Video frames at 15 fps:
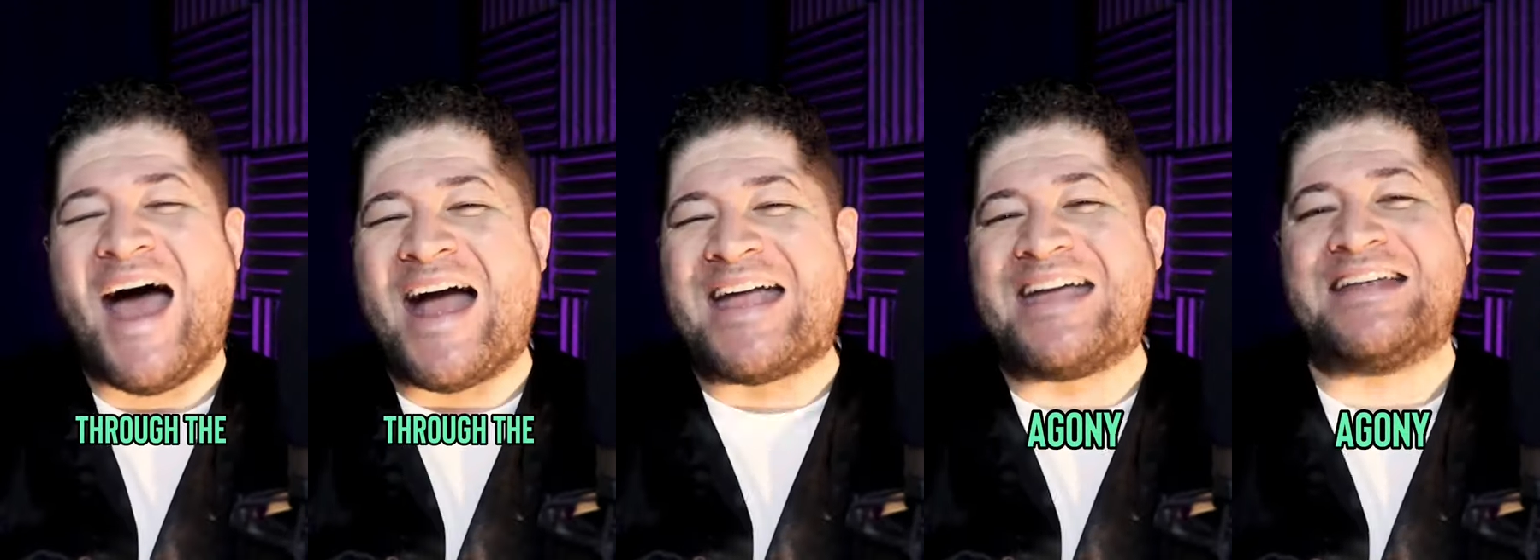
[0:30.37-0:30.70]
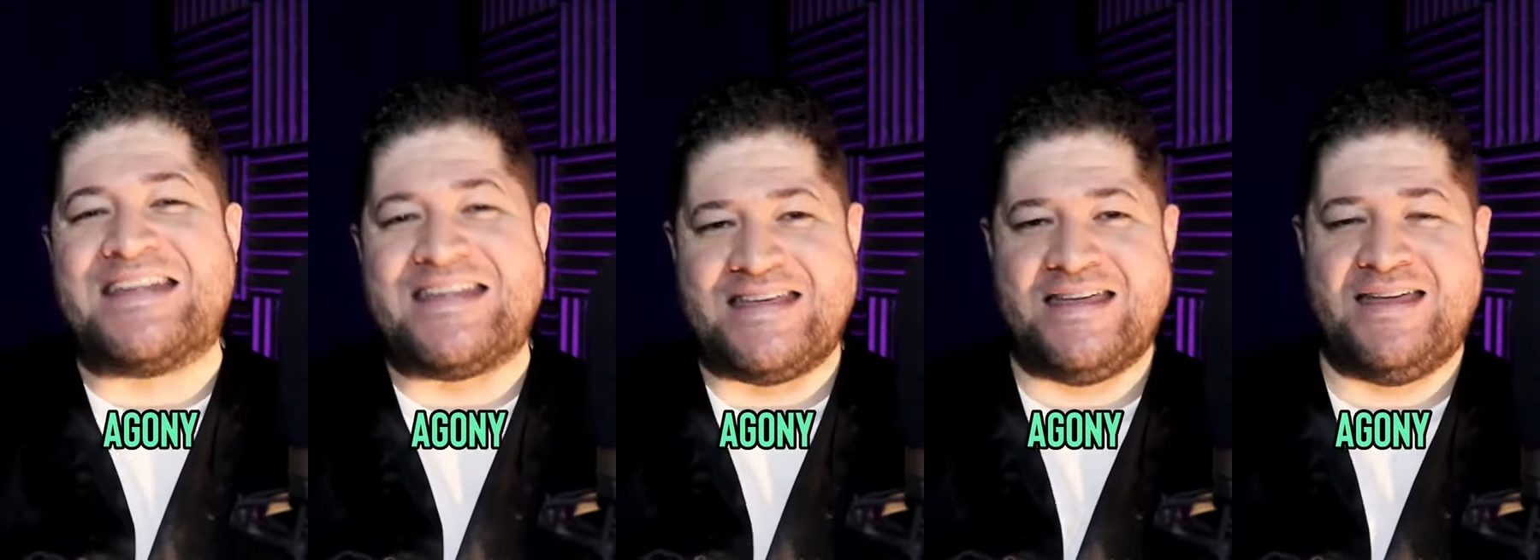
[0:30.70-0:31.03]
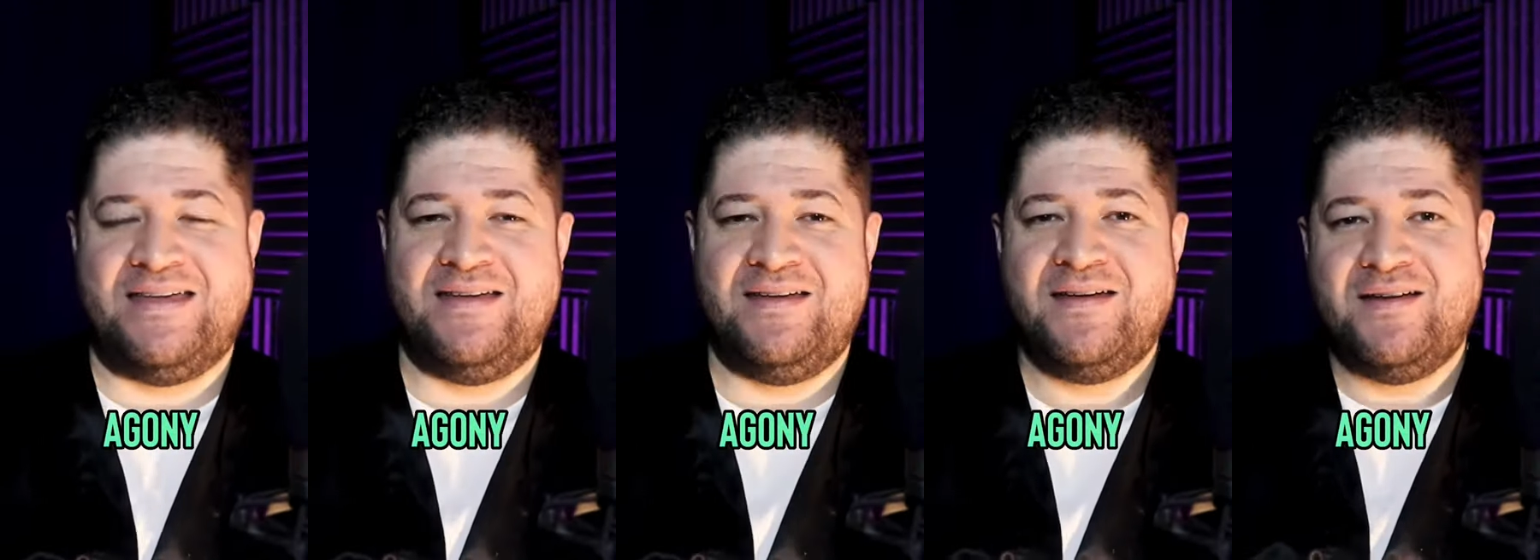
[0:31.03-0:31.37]
agony
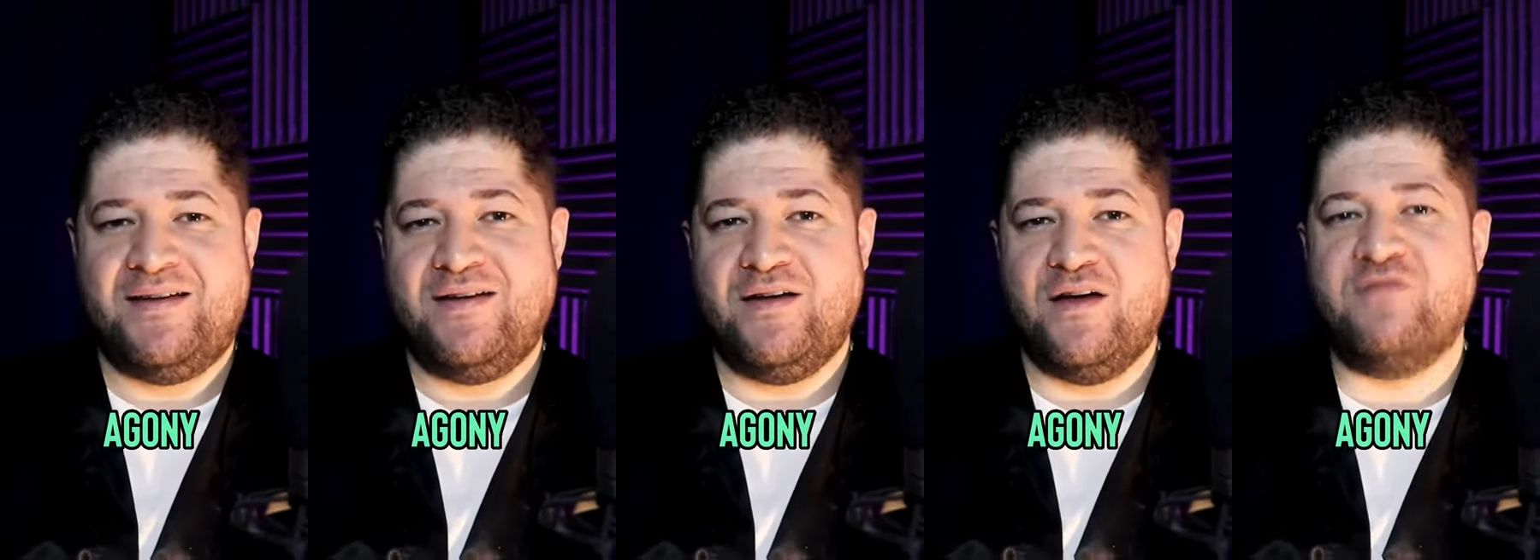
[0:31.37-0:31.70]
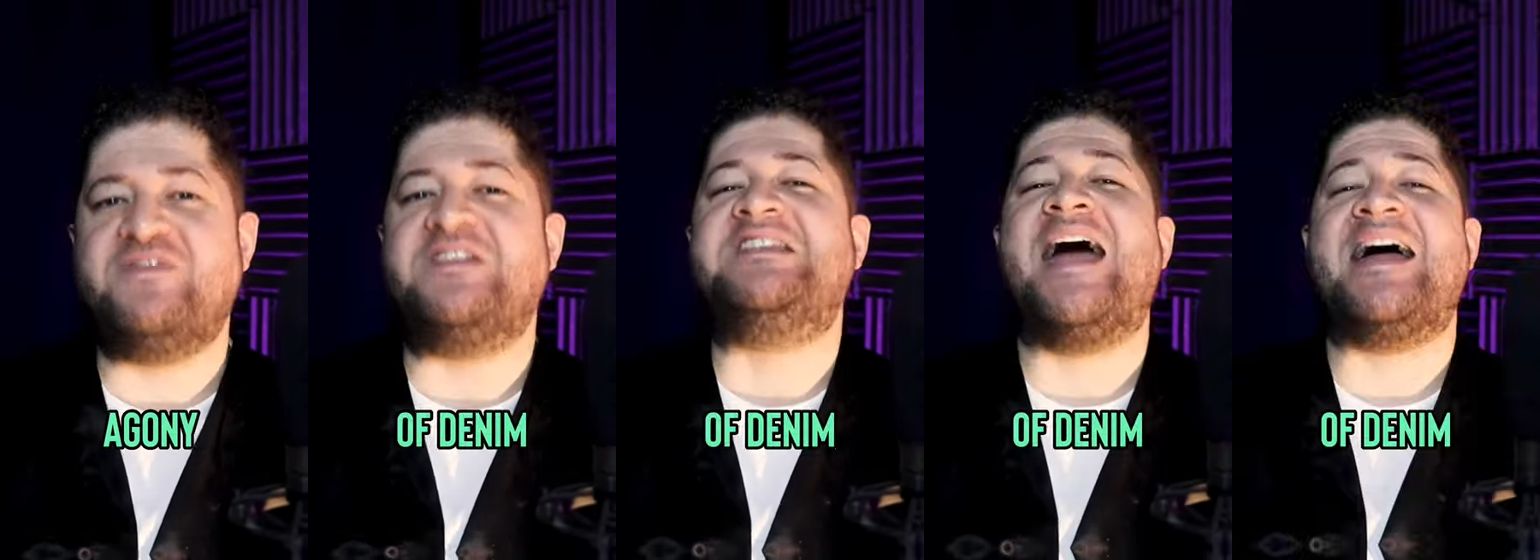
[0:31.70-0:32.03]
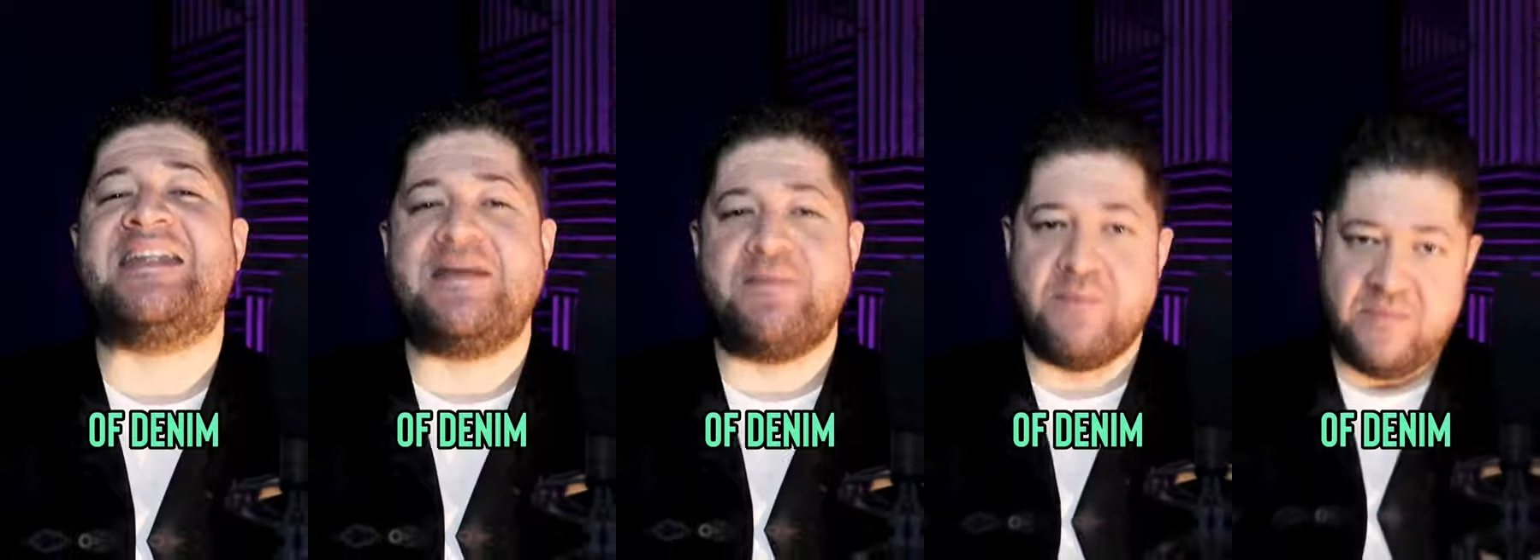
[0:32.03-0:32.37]
of
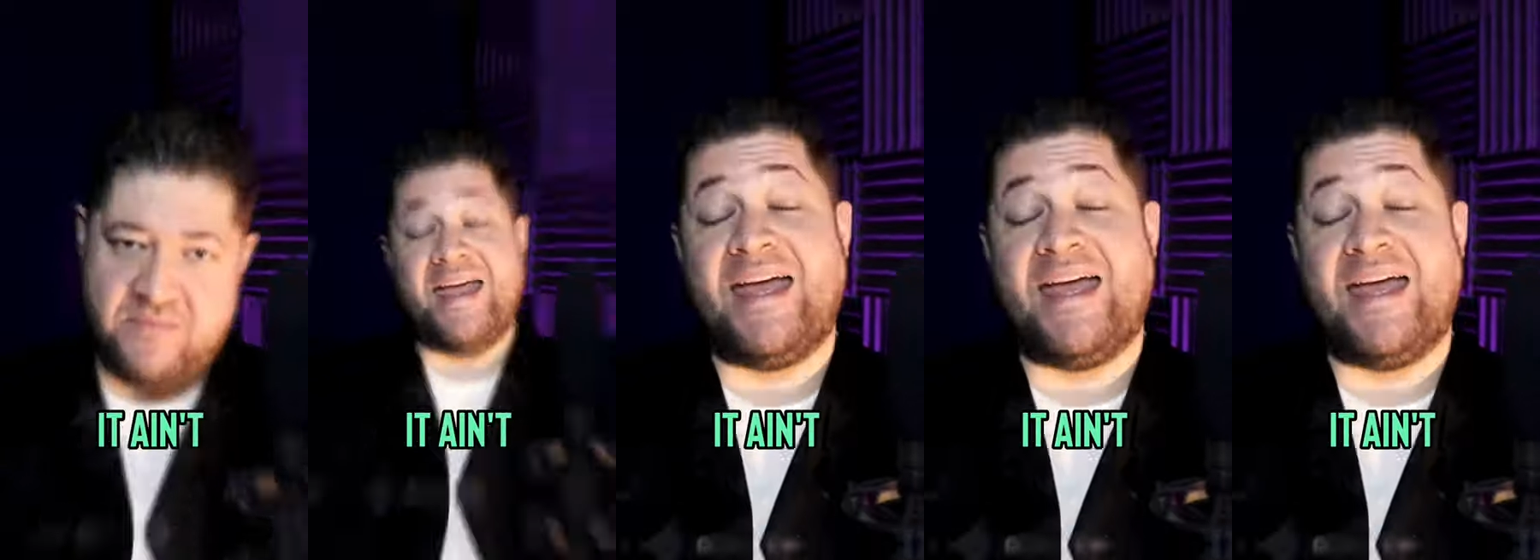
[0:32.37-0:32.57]
denim.